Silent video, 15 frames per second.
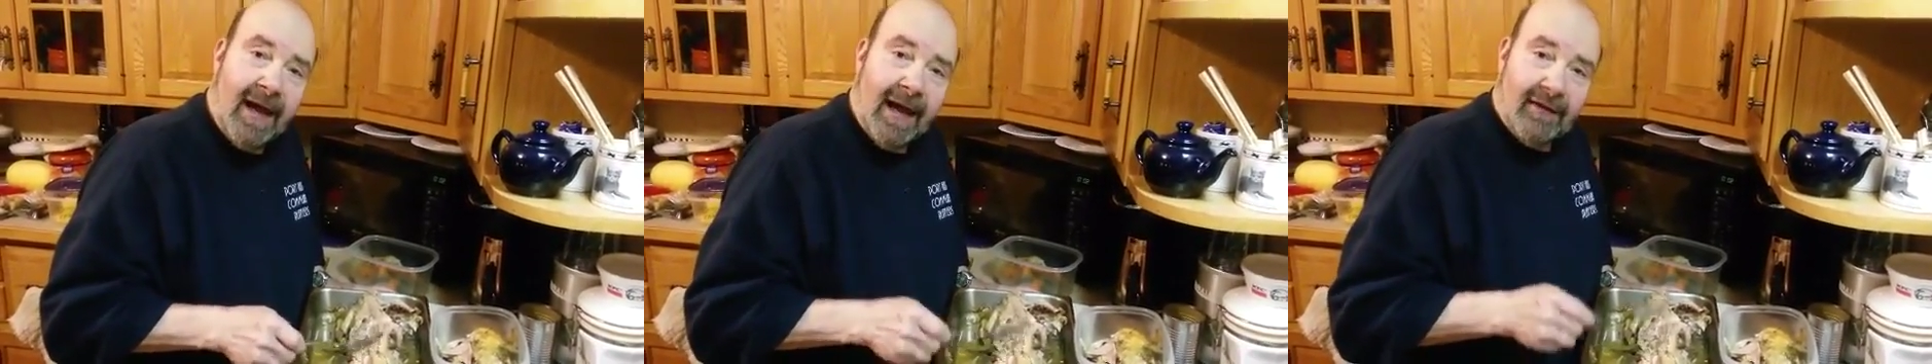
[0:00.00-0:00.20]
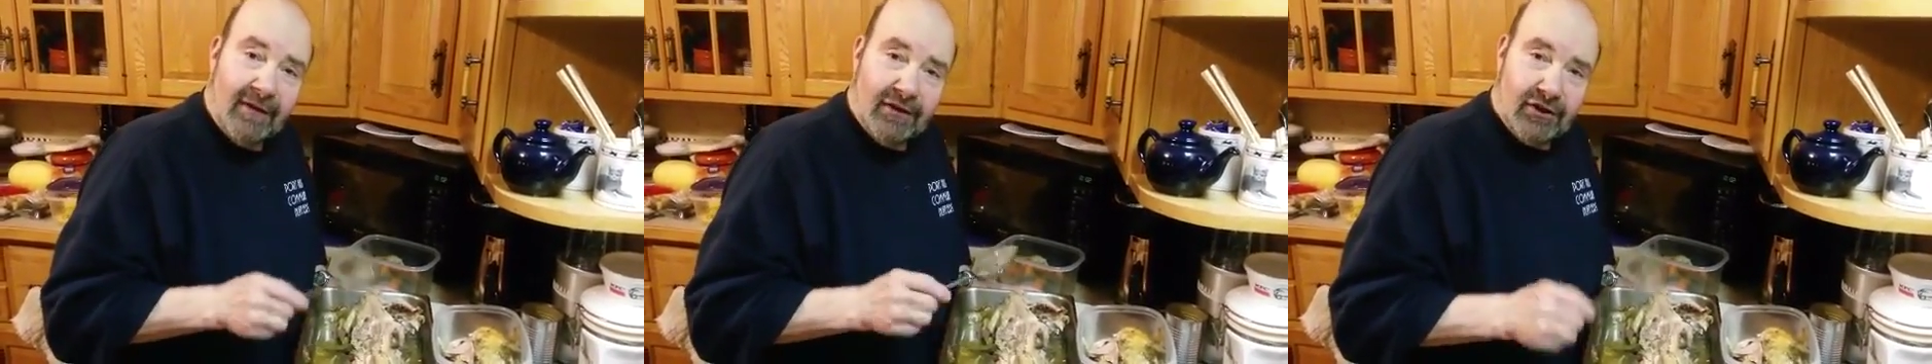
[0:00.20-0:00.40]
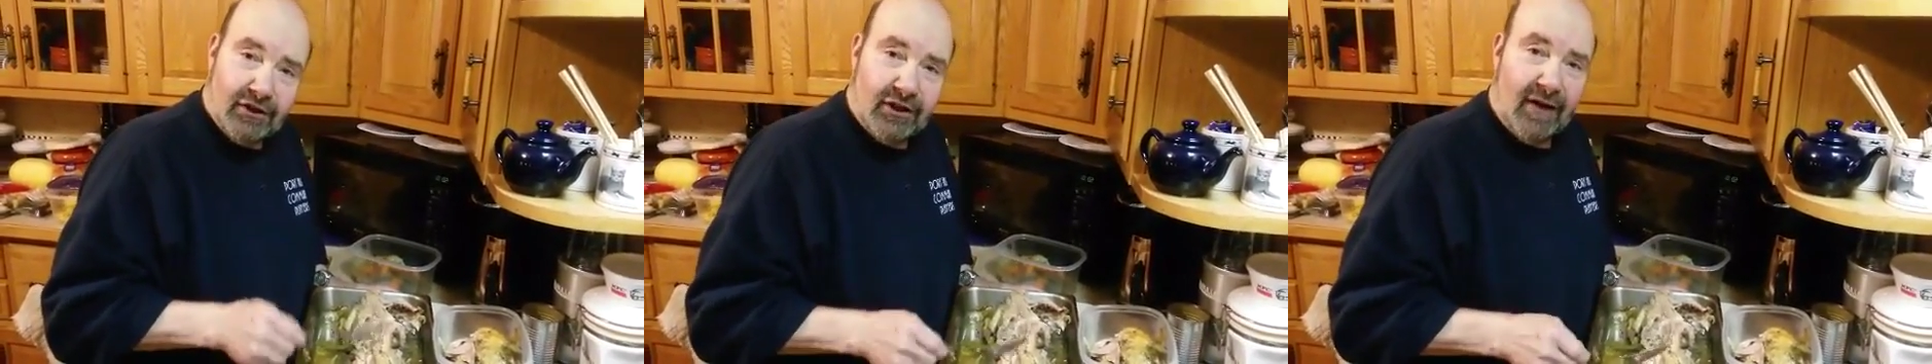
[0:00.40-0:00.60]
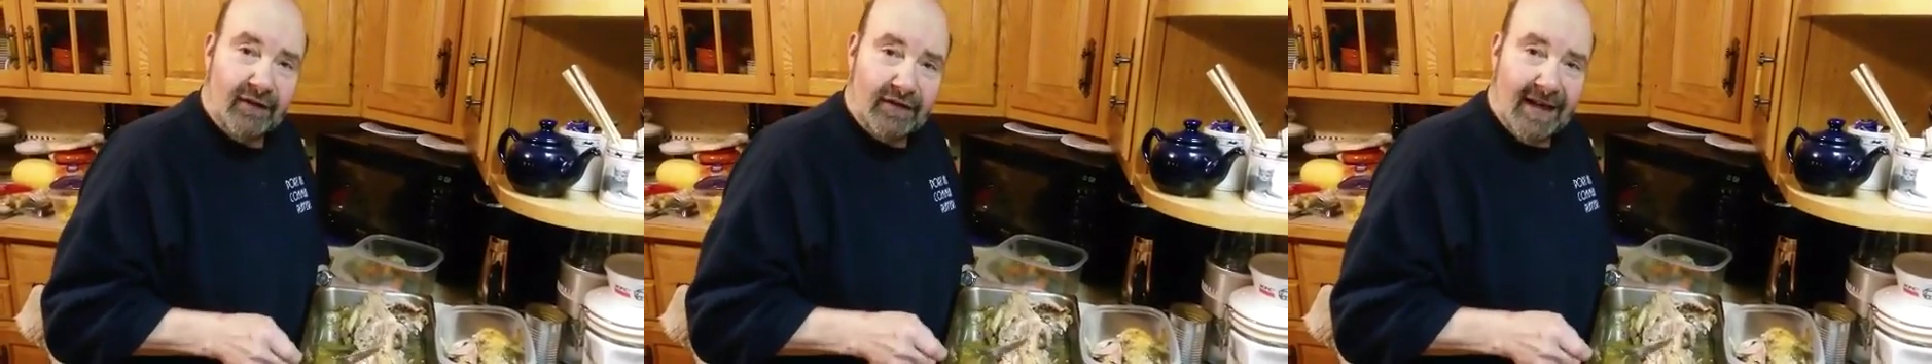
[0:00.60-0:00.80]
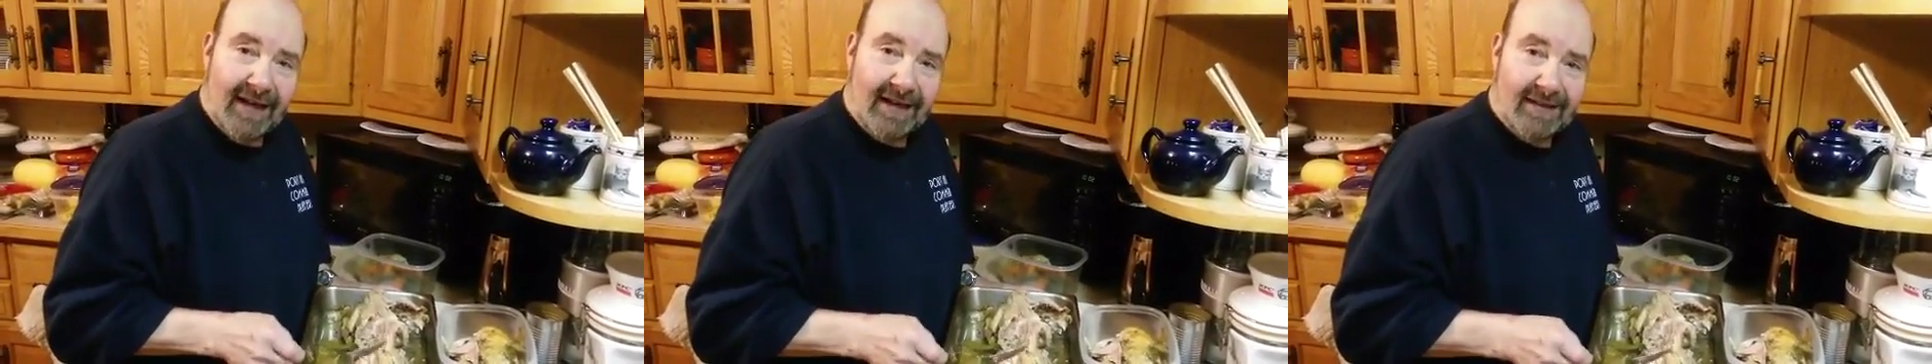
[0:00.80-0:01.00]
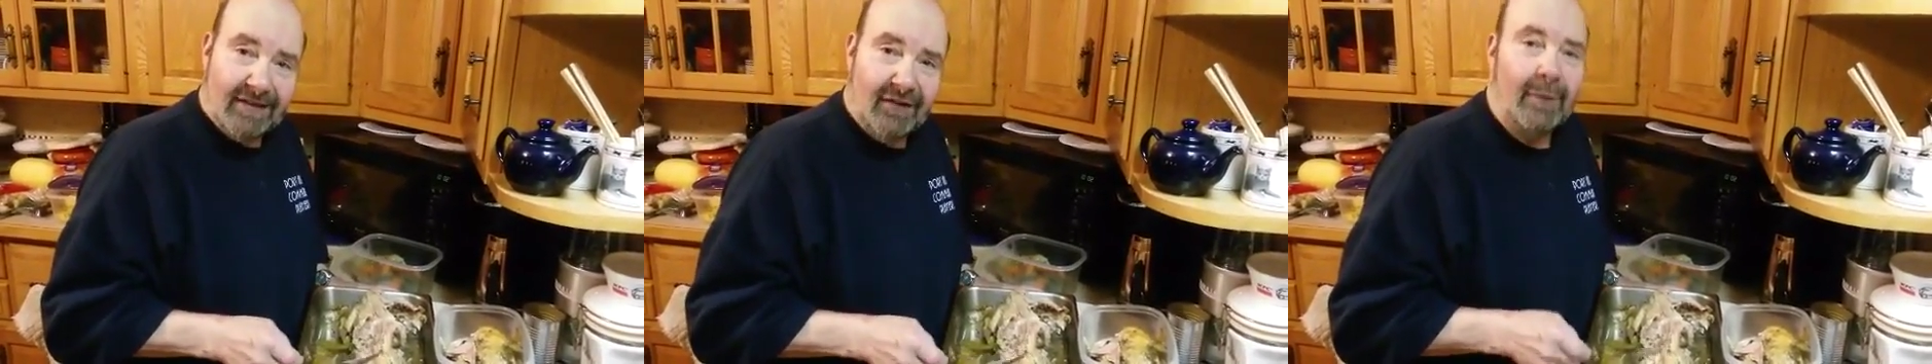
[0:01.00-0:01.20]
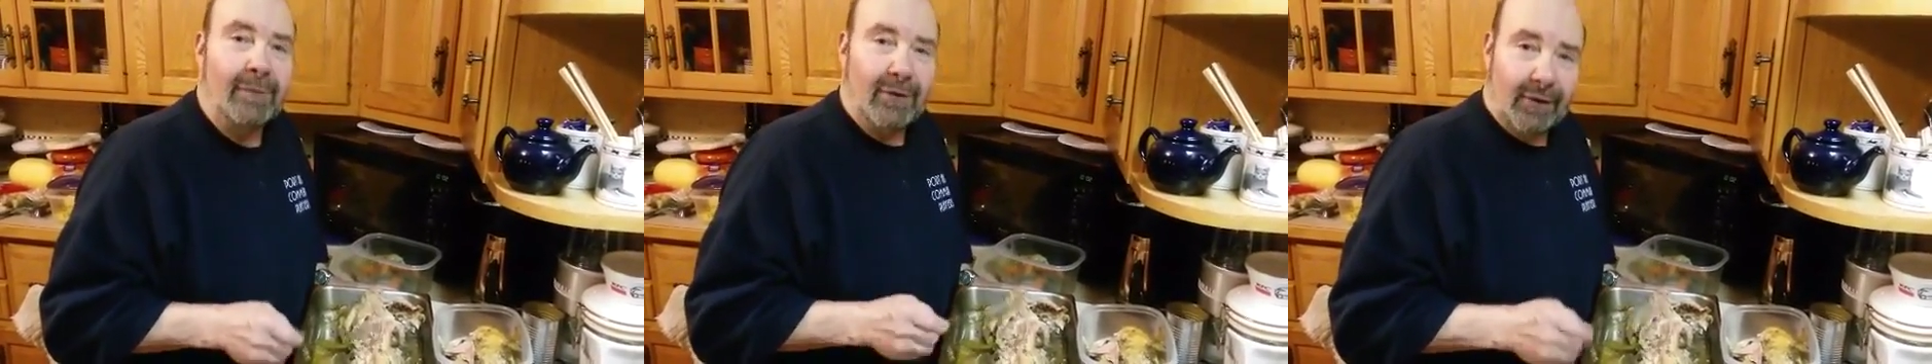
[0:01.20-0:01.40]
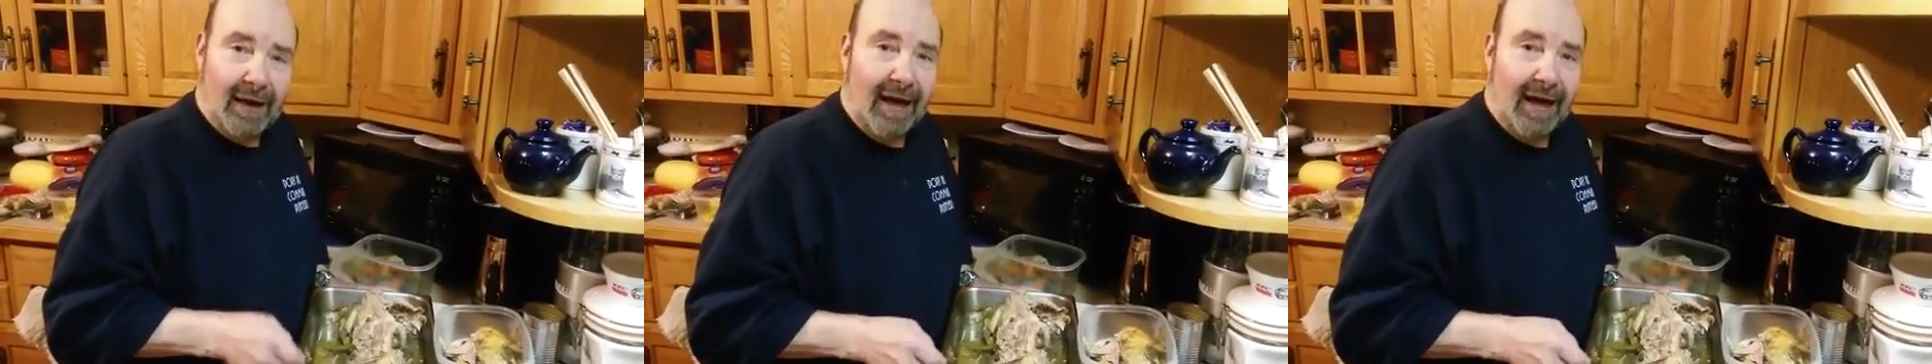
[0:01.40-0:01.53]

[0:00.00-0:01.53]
and this is Chef Dennis from